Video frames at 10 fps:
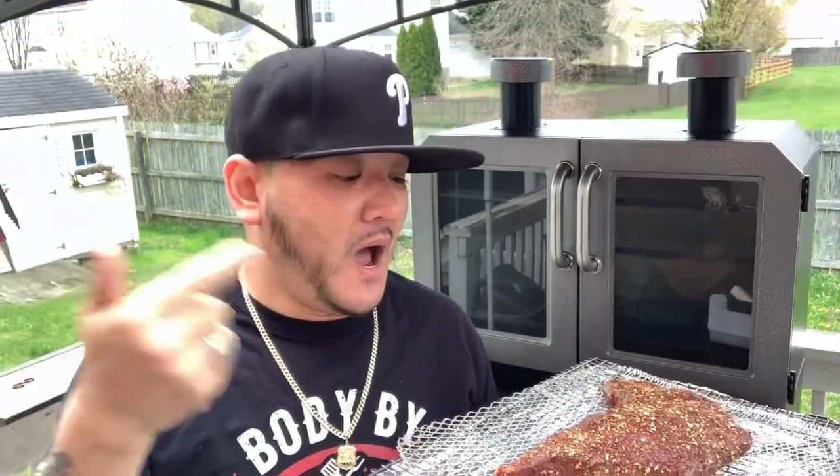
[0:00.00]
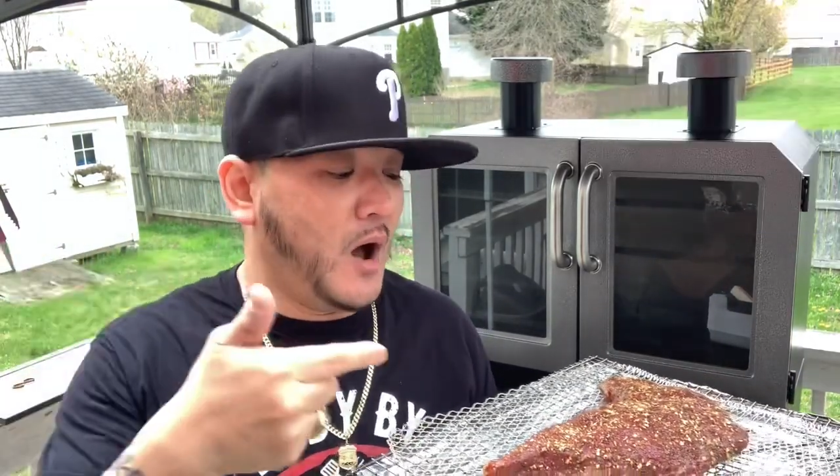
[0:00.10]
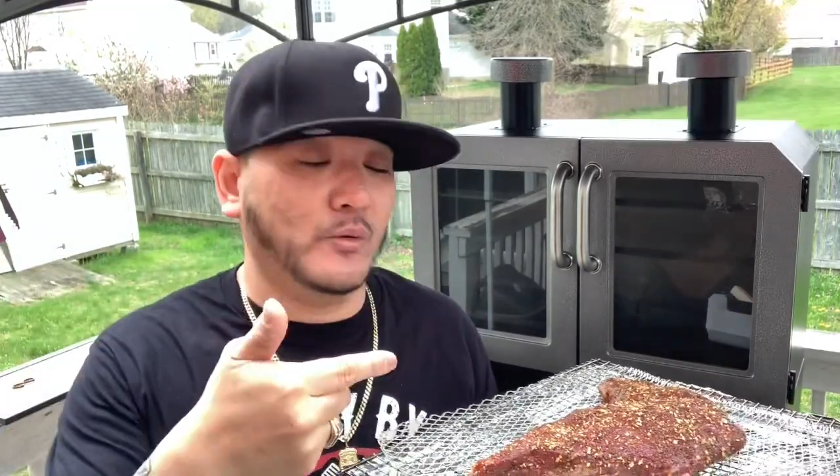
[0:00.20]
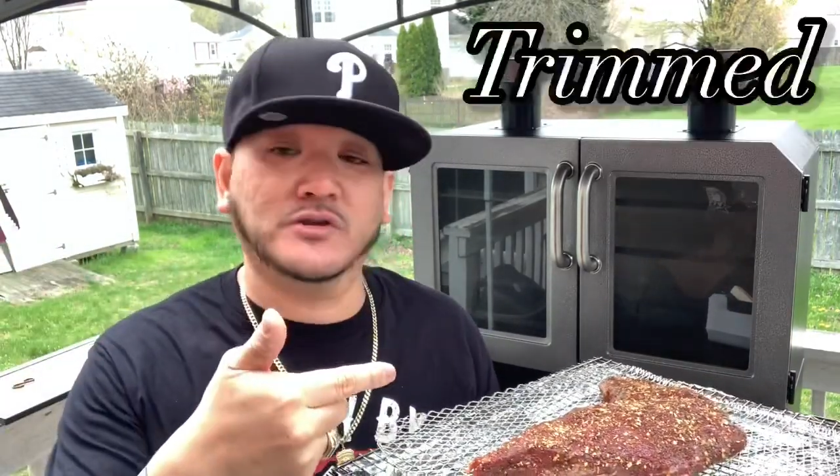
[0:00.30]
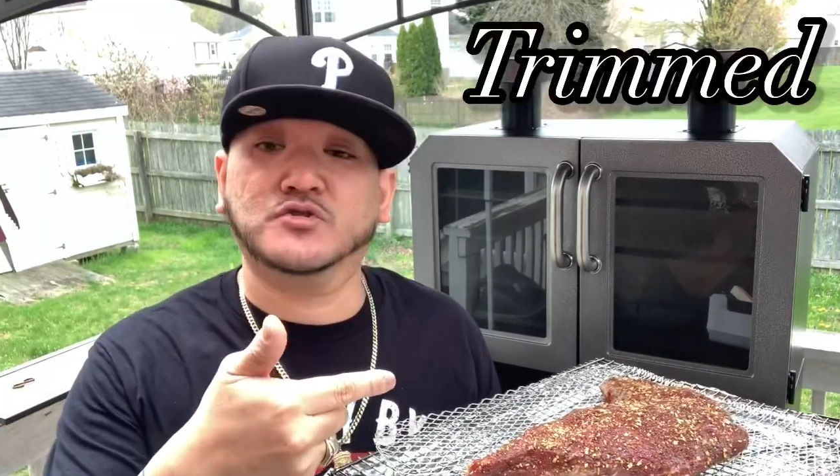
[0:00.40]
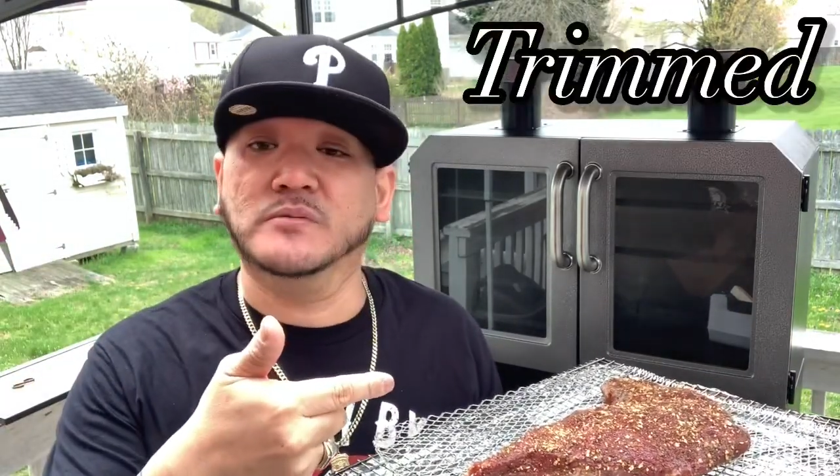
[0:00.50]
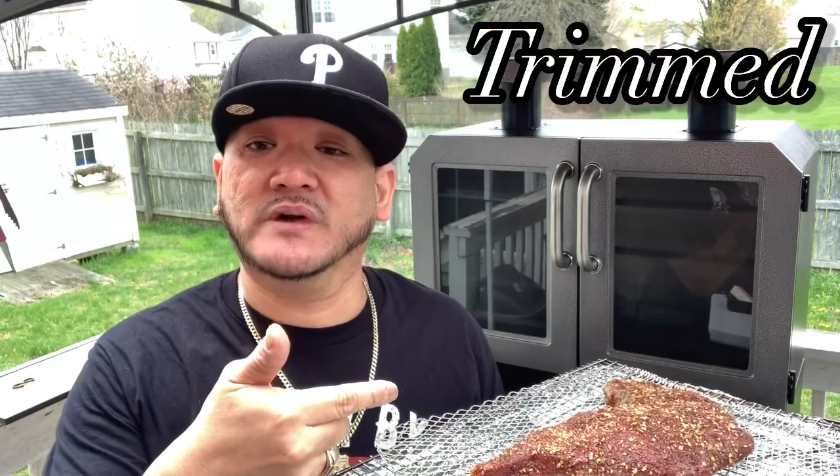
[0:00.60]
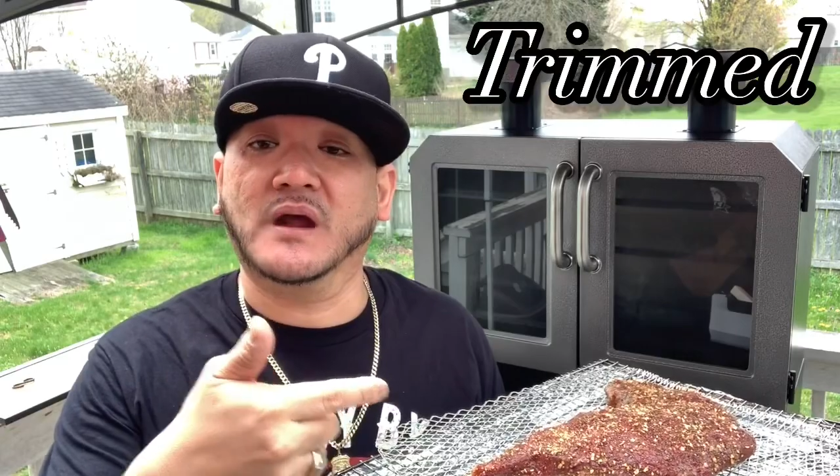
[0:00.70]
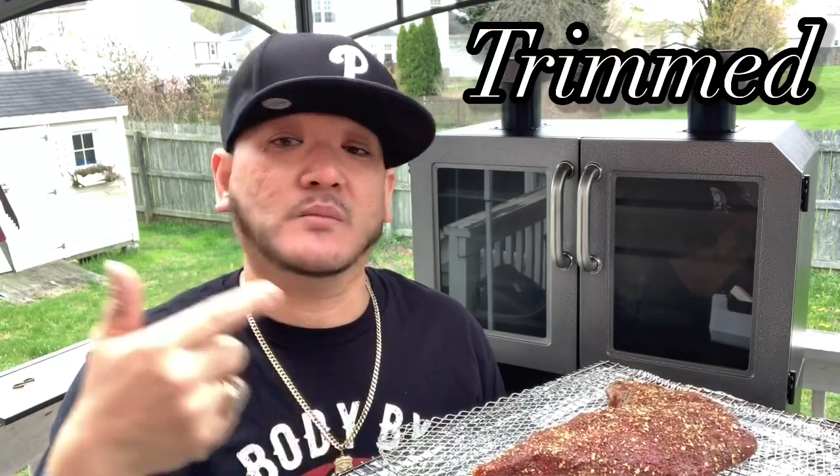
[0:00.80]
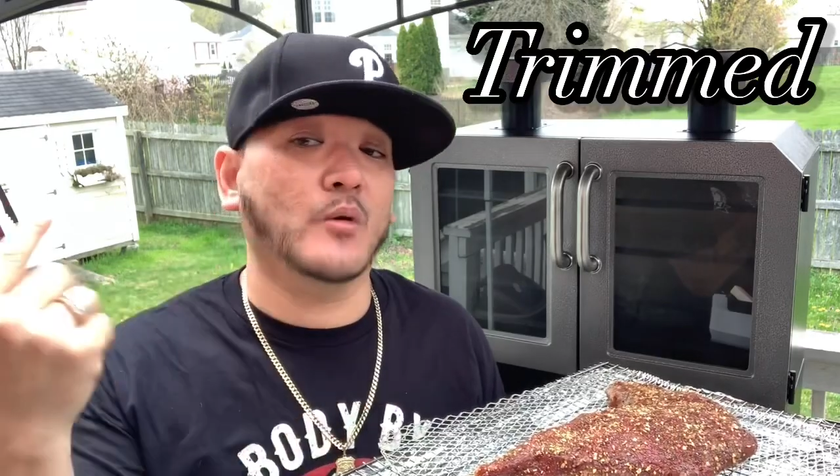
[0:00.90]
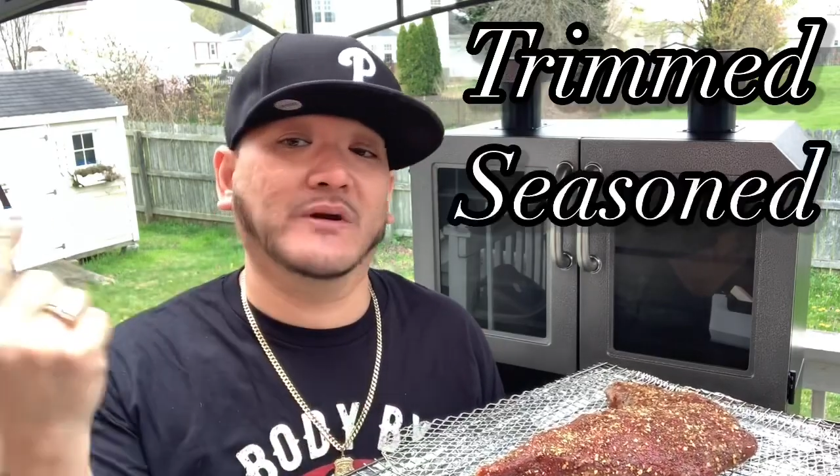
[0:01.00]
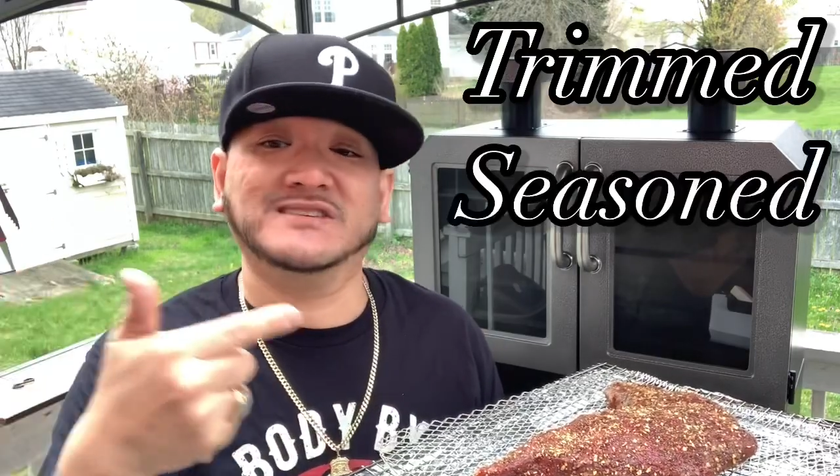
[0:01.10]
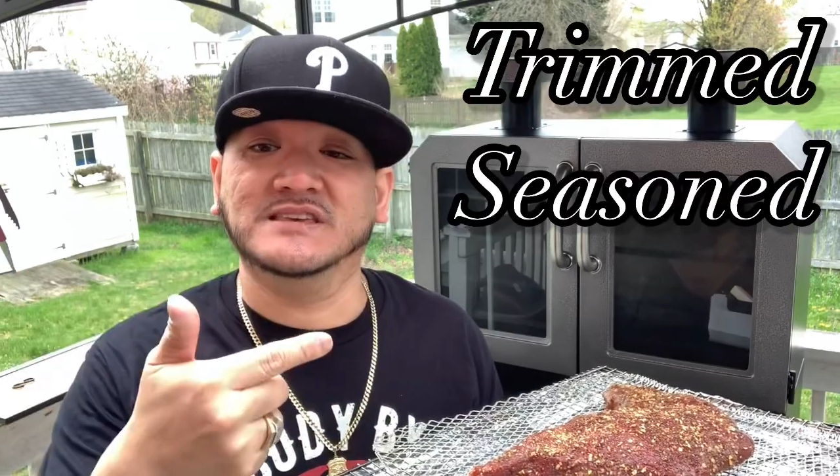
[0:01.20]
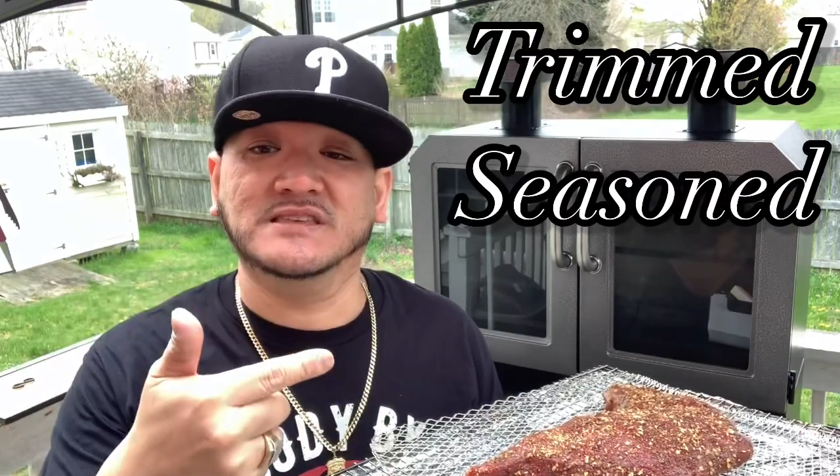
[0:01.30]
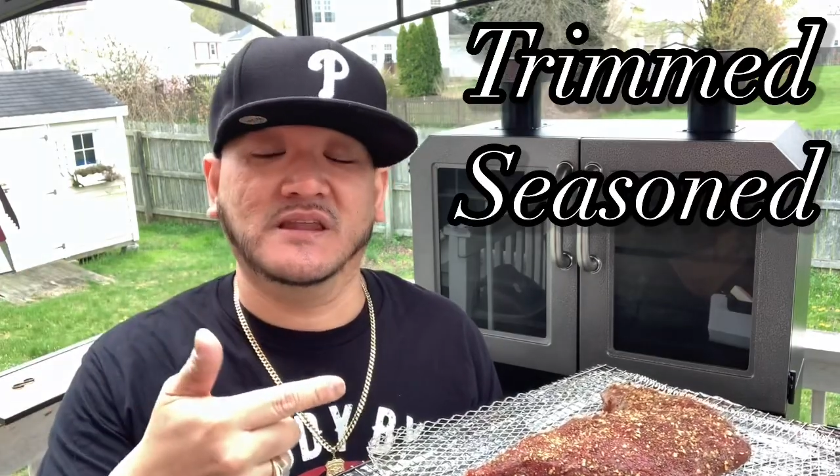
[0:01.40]
I already trimmed it up. I already
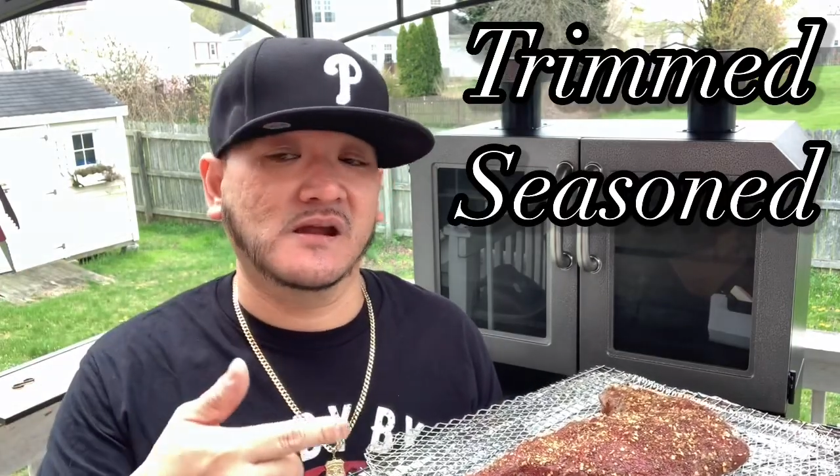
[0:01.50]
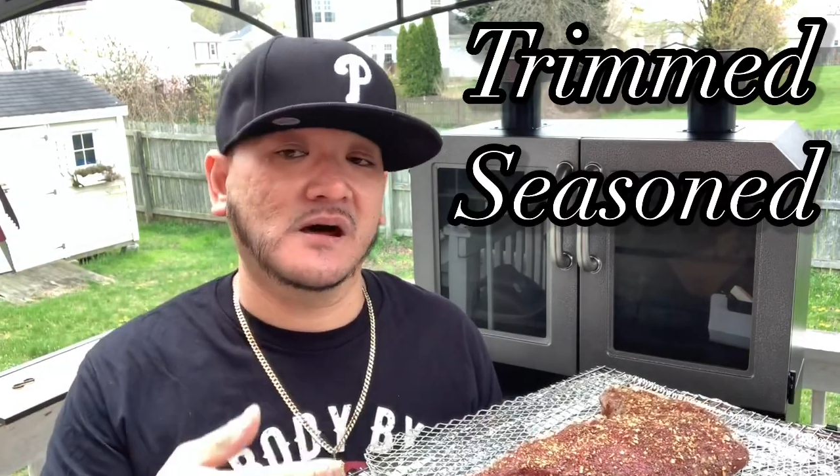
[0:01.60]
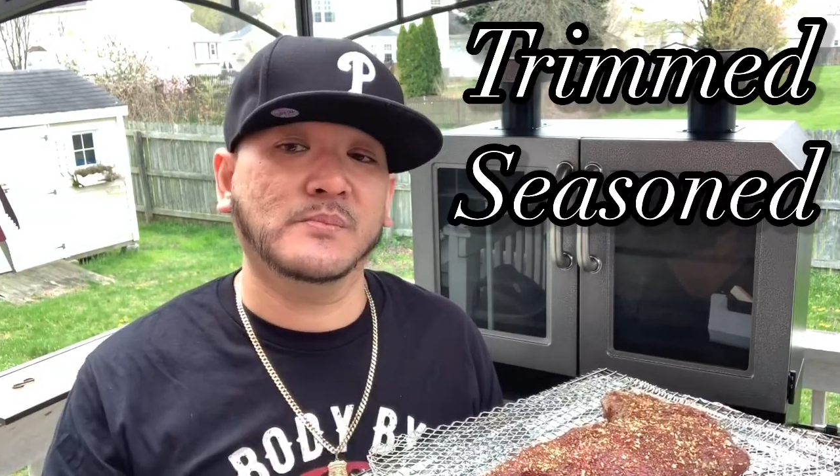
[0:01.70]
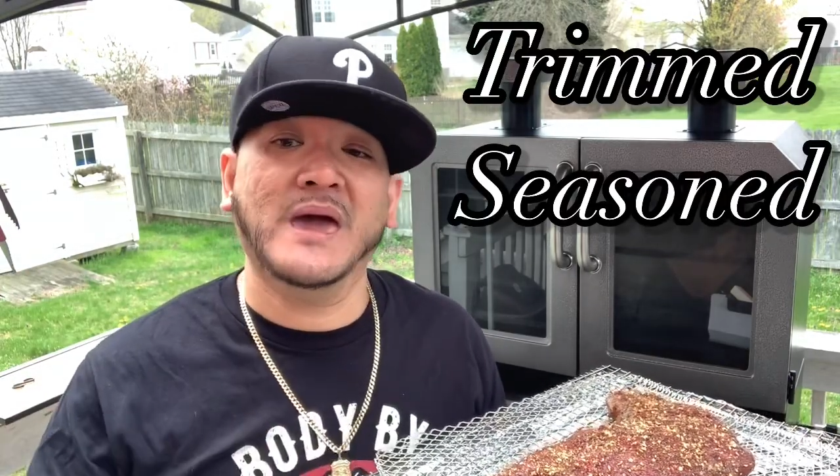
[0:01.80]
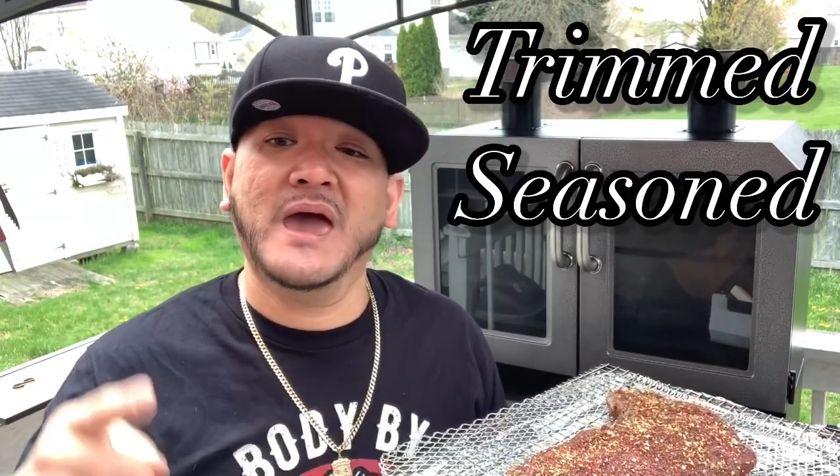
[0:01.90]
seasoned it up.